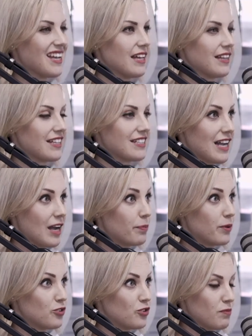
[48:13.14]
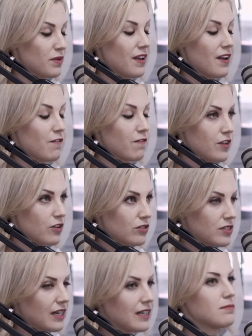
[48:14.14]
that's happened to me a few
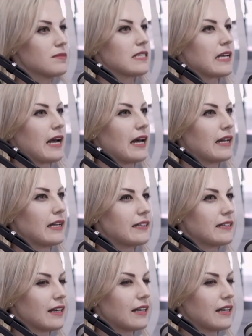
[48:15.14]
times, and